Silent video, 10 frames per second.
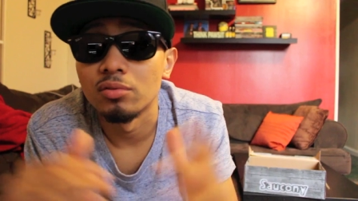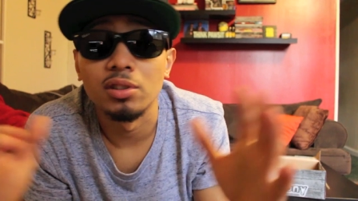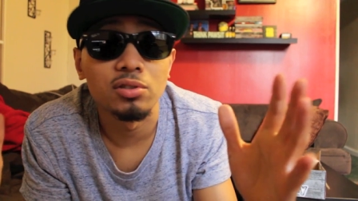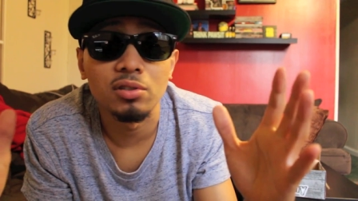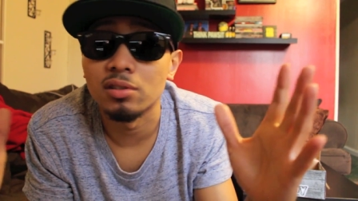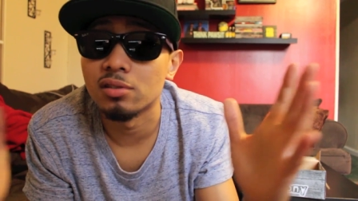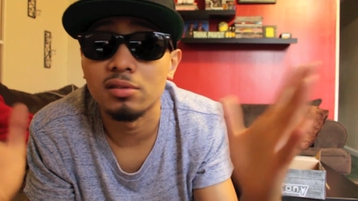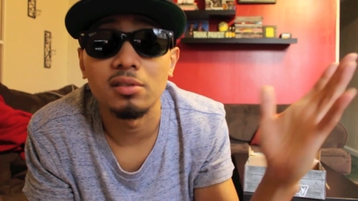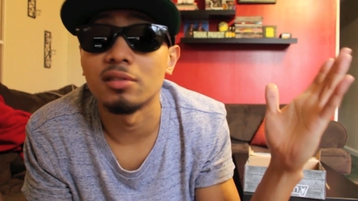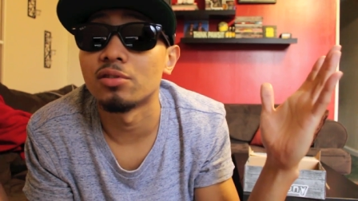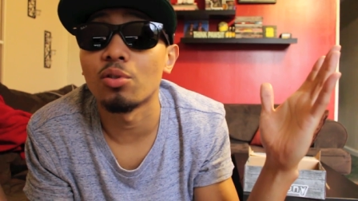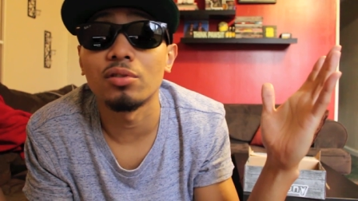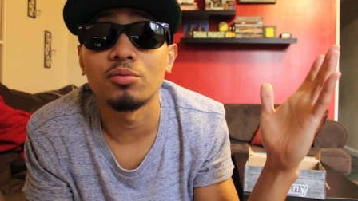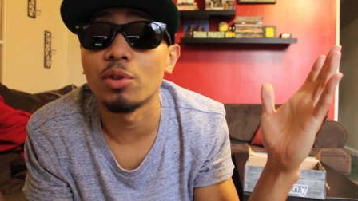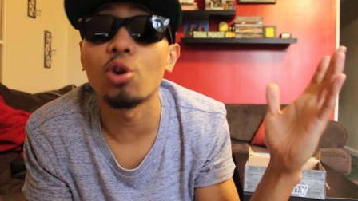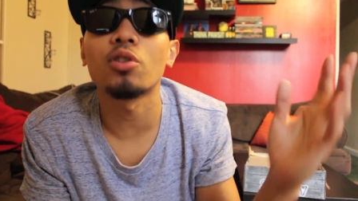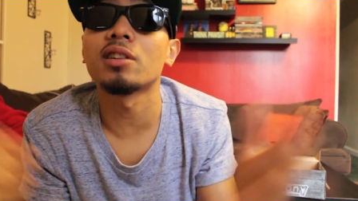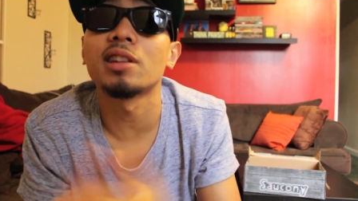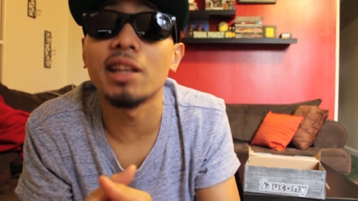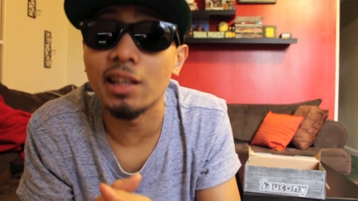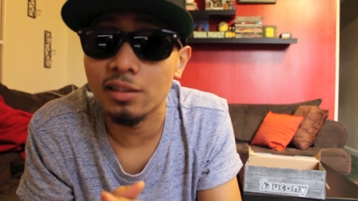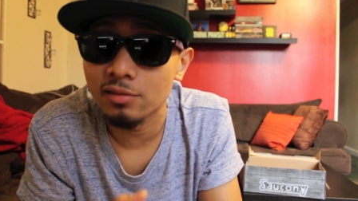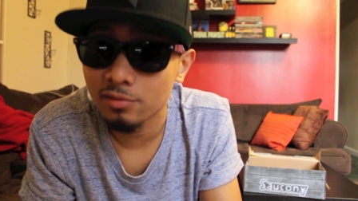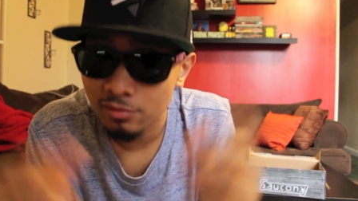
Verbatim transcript: It's all, we all gonna eat